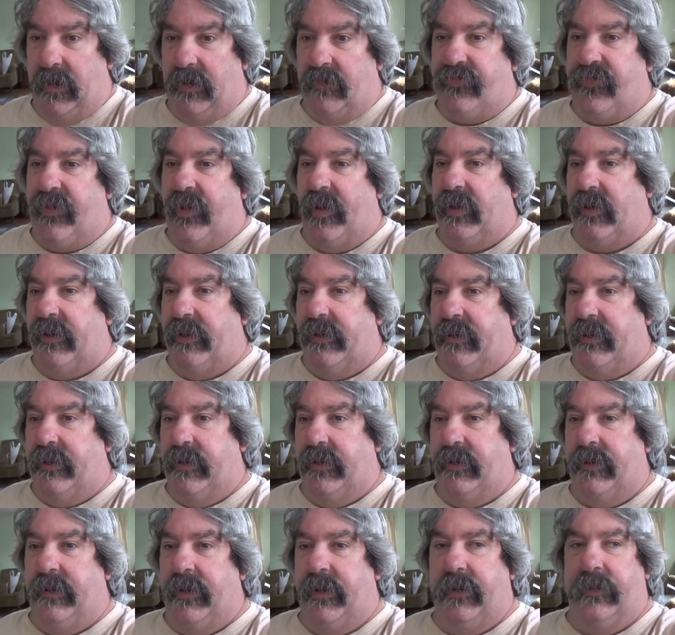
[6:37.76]
chilling
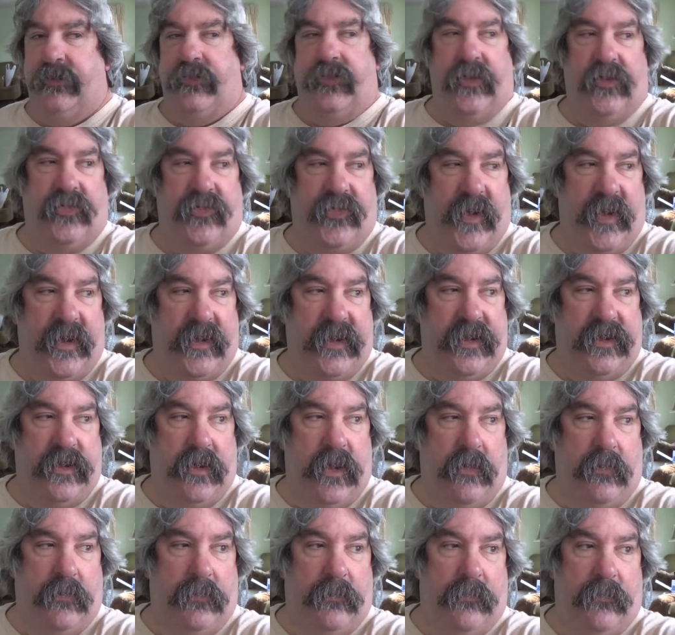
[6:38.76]
and then deciding
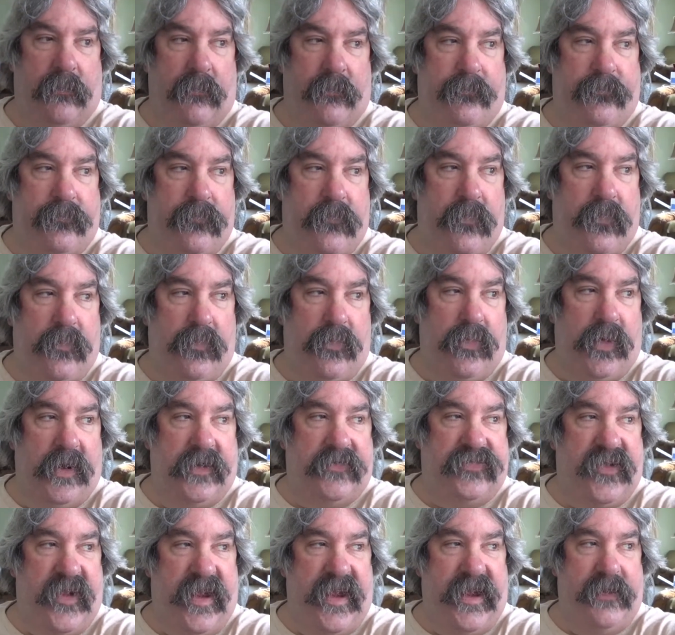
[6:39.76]
on
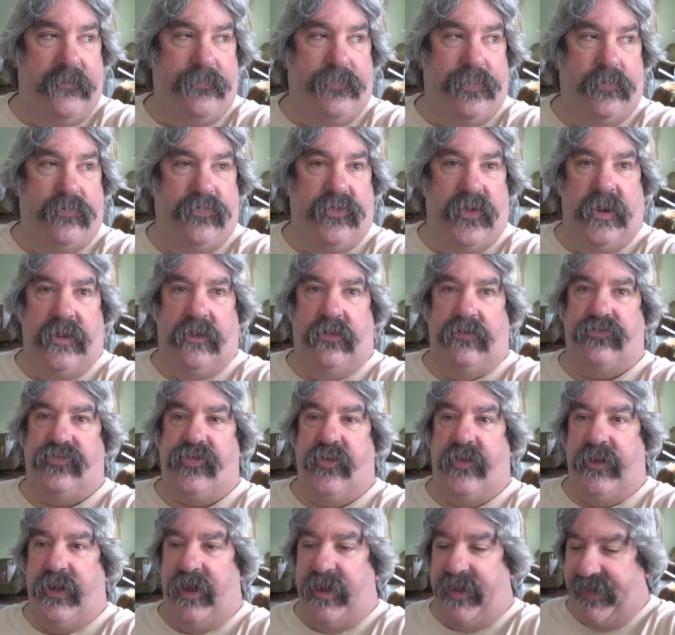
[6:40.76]
what to have for dinner
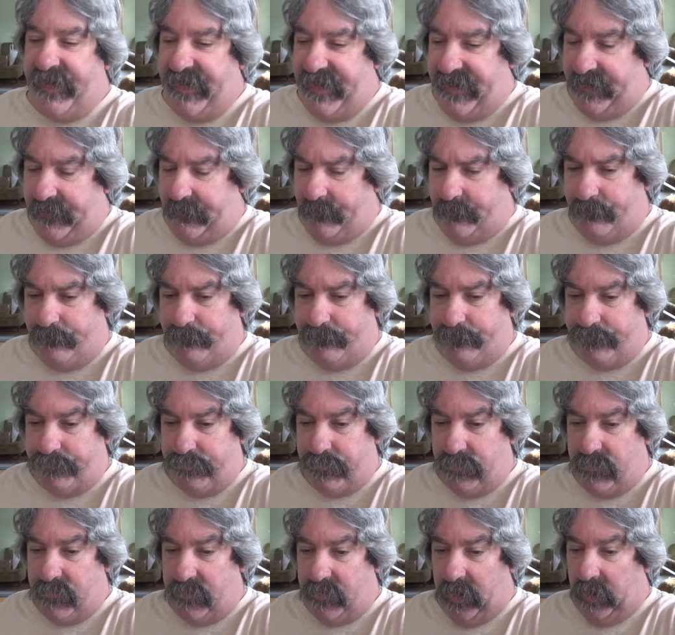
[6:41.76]
tonight.
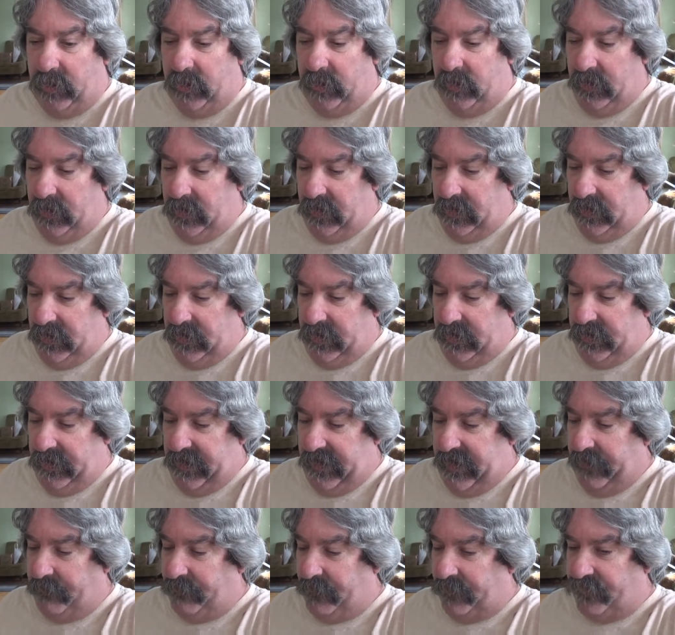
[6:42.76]

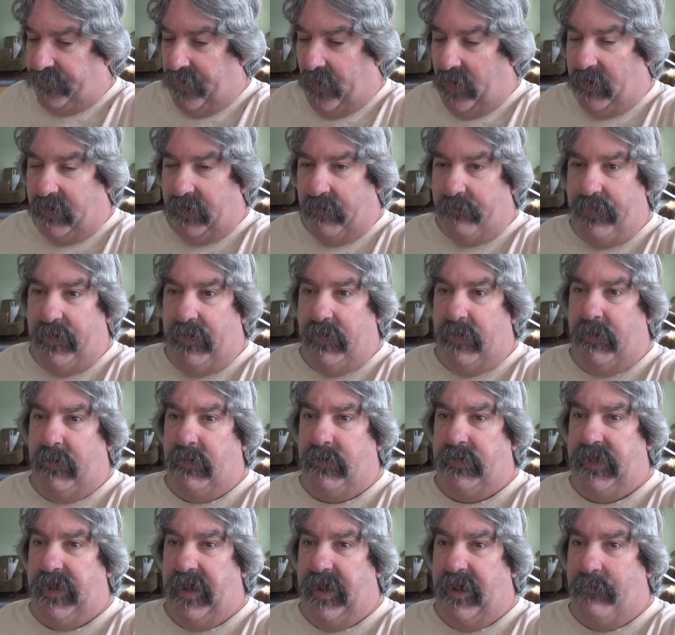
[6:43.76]
Haven't thought of it
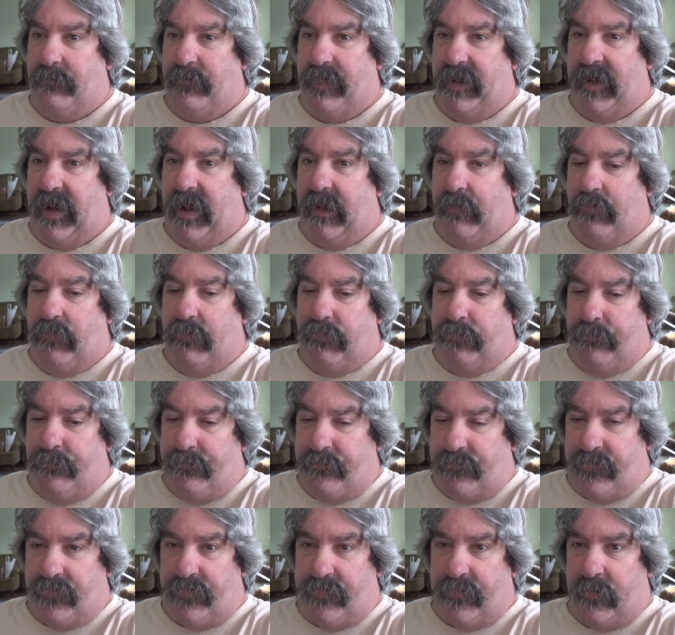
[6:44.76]
yet, but I am
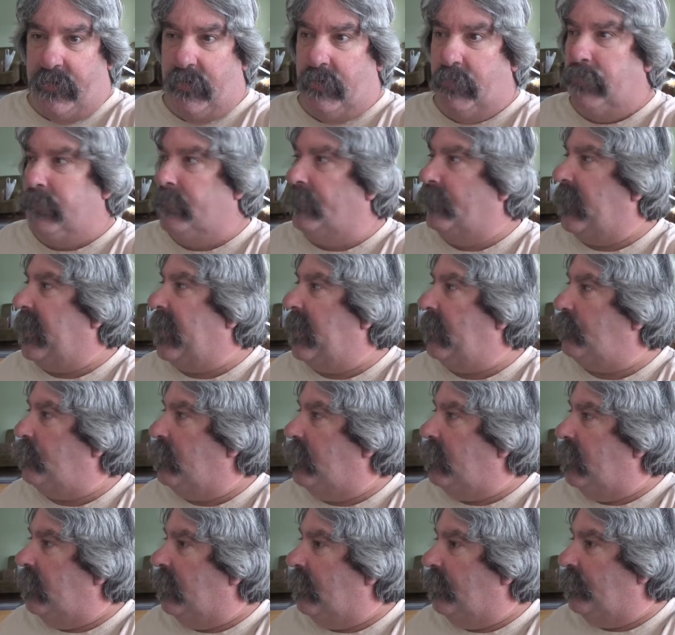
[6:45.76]
sure I
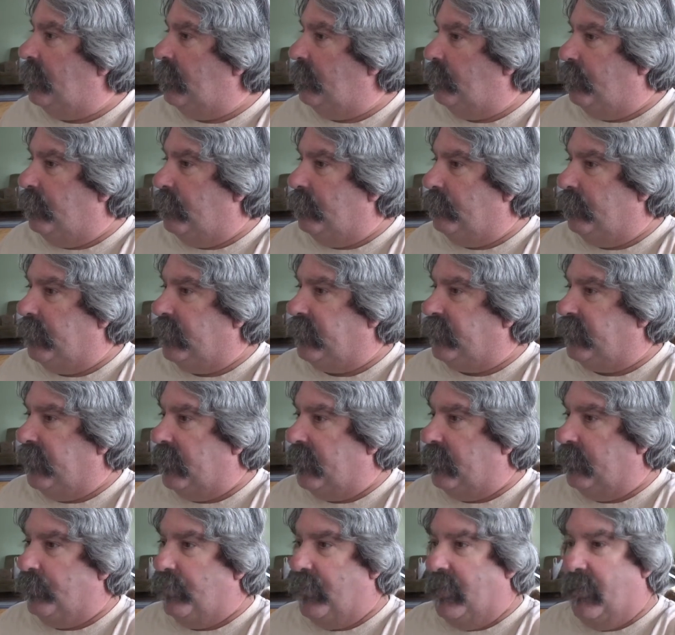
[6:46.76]
will. And when we
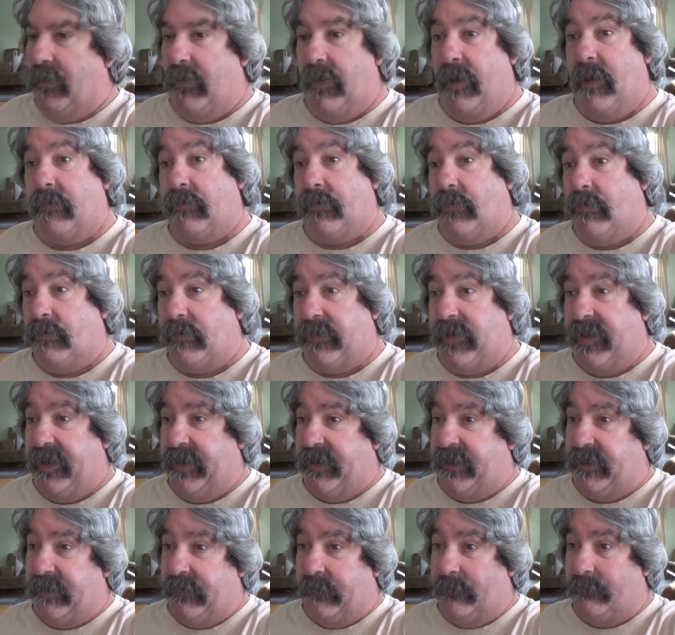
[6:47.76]
do, well, I'll go
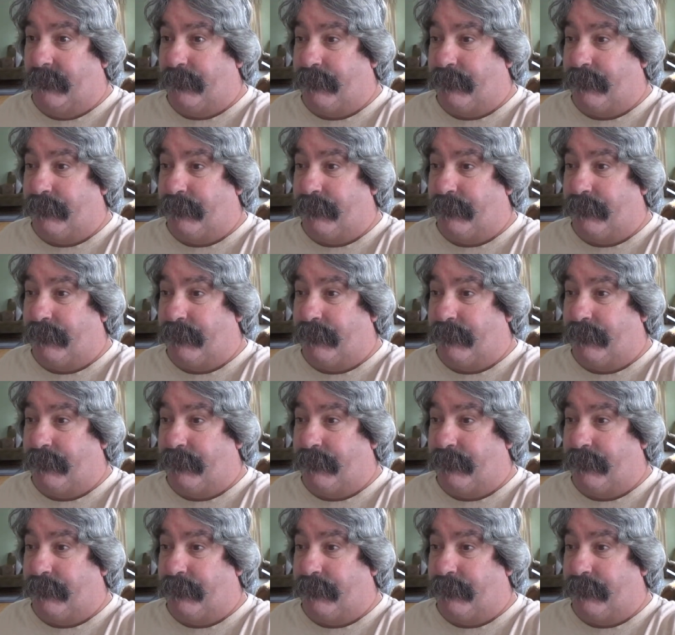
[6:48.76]
get it